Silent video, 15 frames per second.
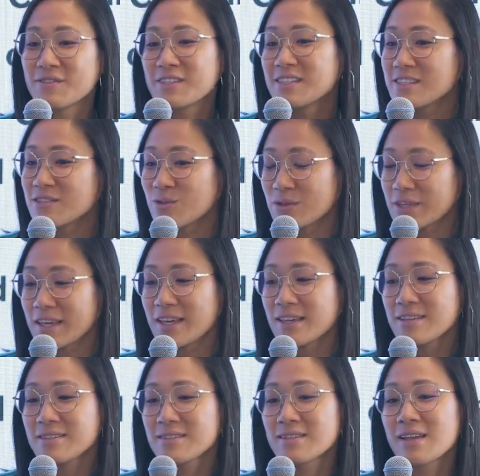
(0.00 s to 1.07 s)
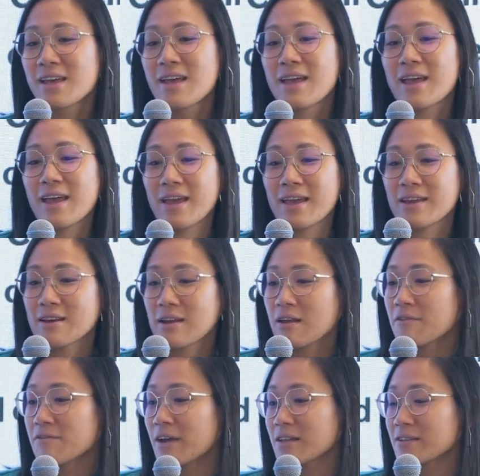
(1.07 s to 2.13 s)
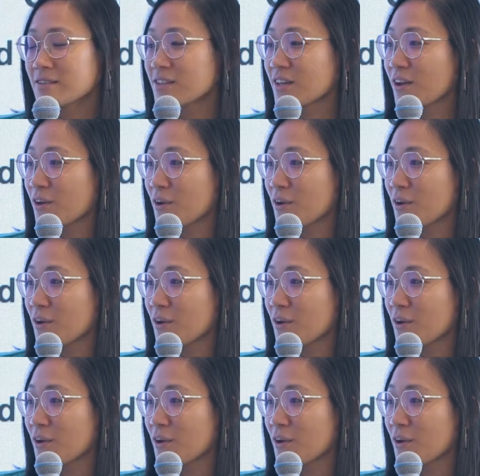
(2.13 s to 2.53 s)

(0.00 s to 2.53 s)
this is the case, and that,